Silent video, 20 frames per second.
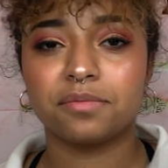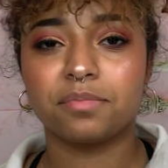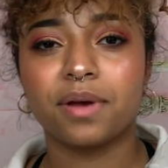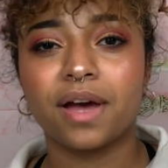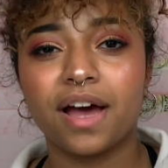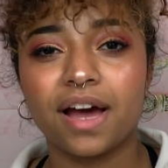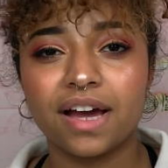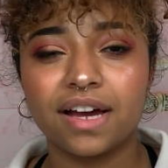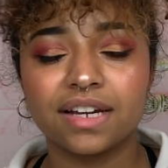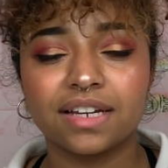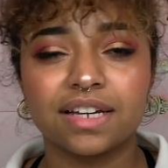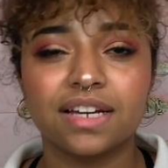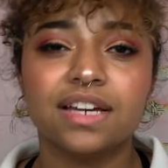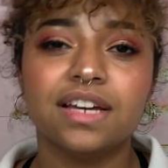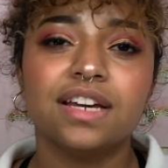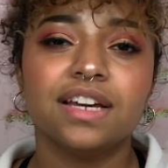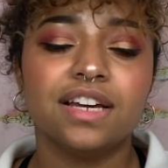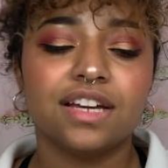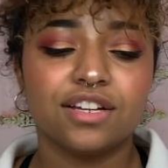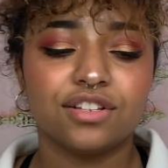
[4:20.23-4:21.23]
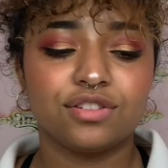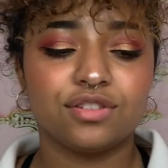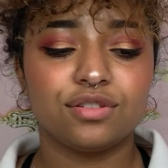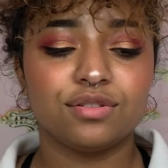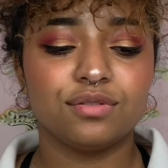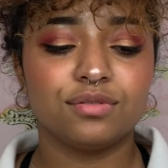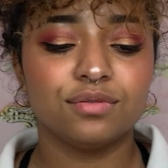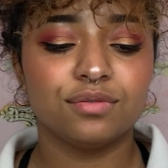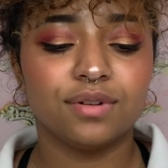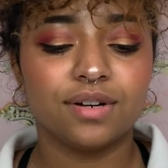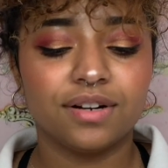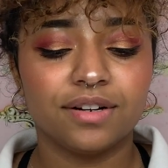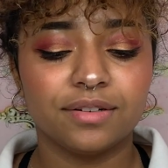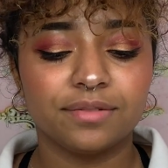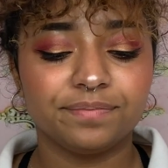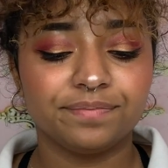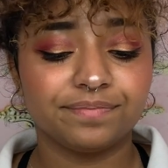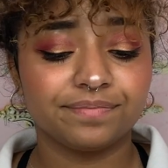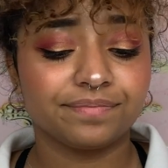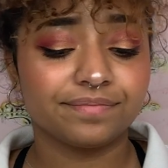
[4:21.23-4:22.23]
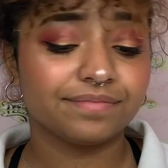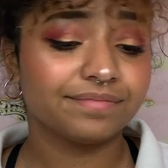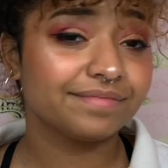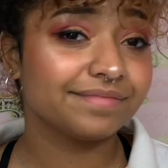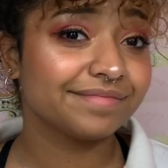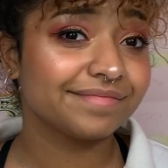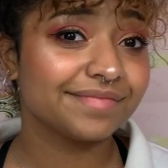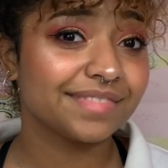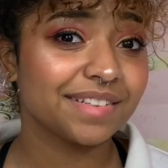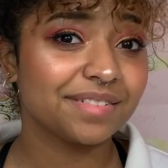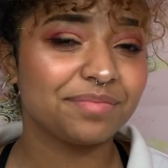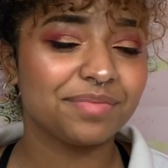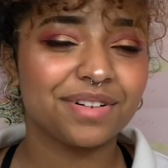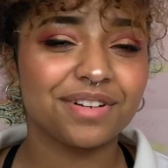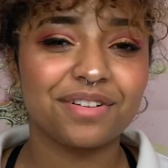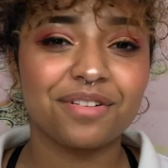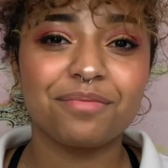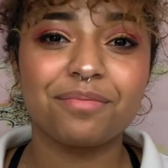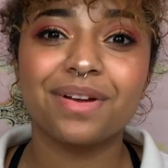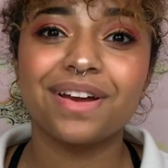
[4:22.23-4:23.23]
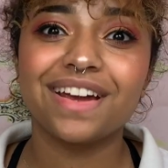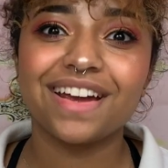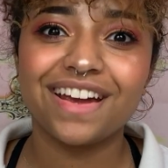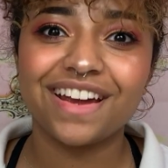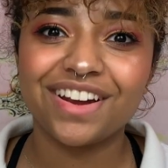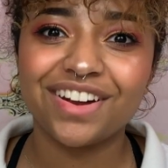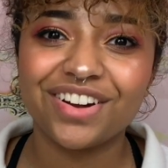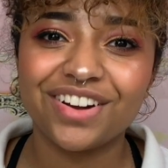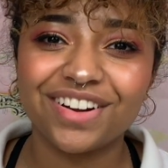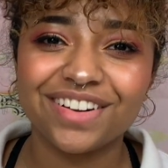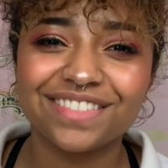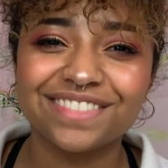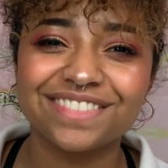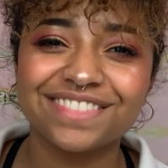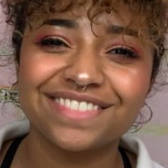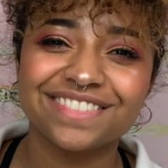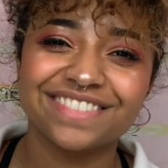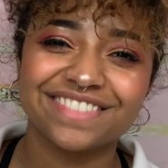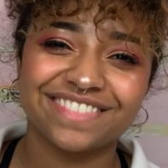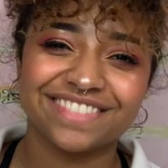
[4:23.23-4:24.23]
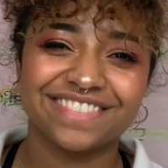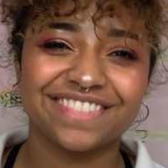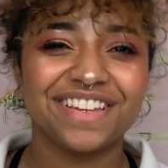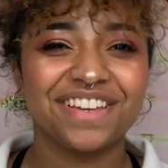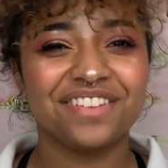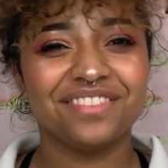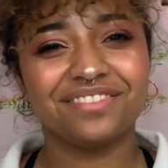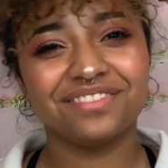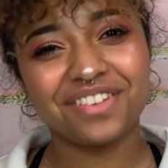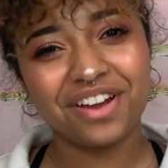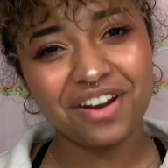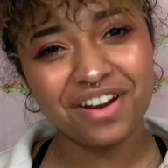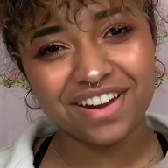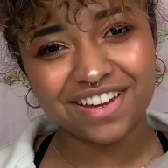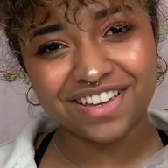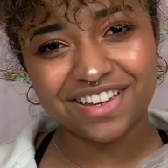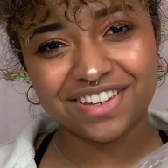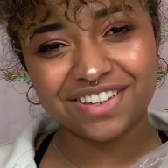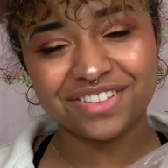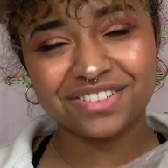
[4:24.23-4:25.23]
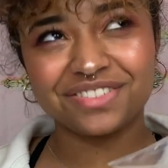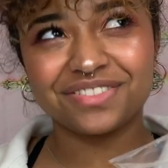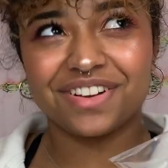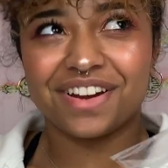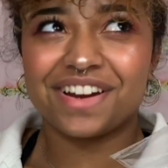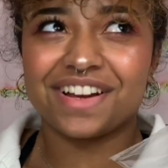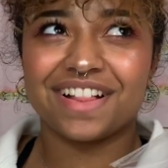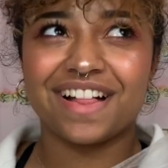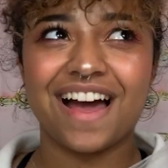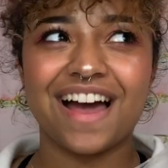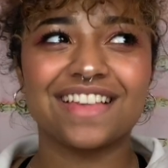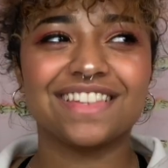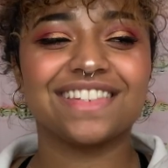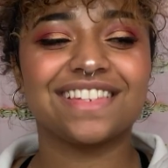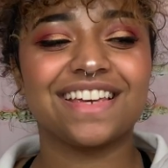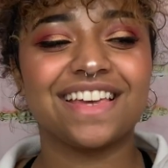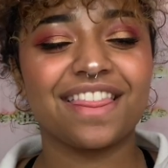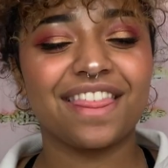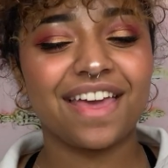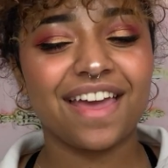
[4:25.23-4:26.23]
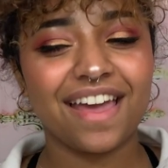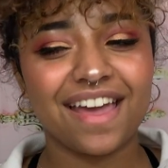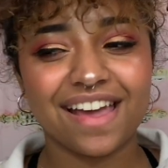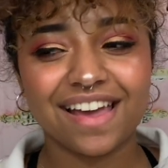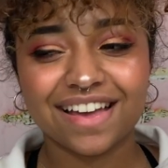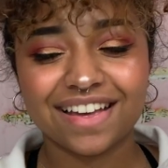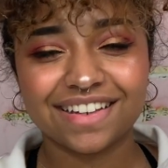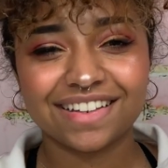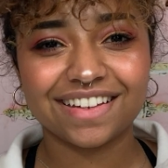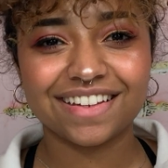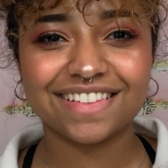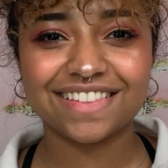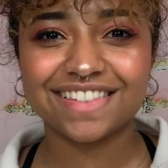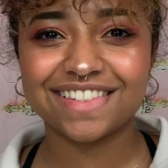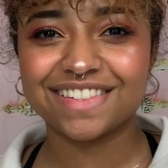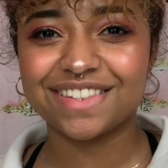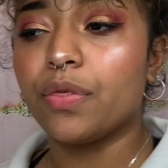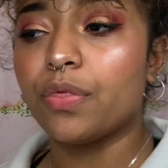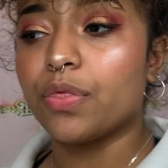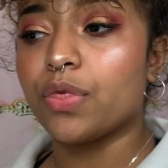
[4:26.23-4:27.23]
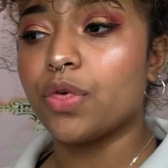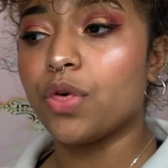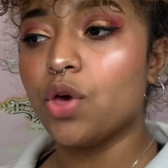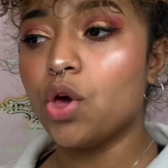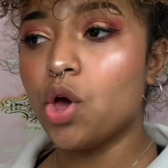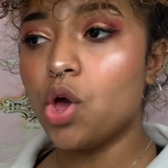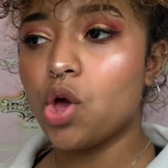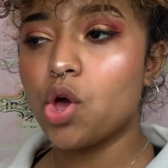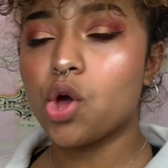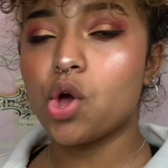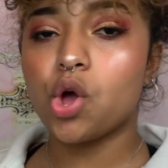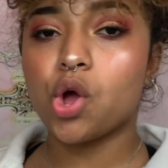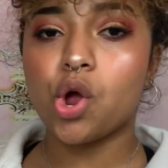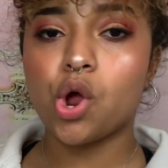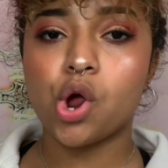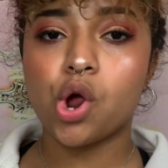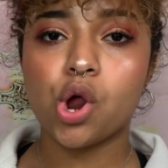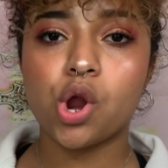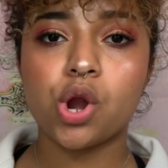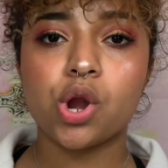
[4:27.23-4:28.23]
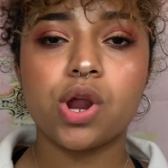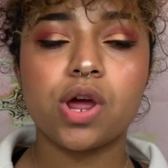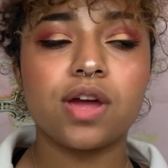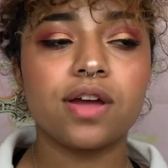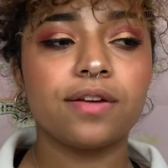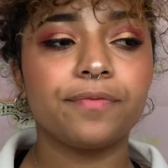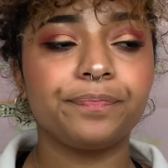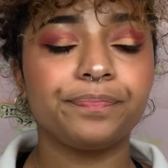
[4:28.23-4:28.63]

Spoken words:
bag to put it on my hair. Very cute, very classy, thanks. Then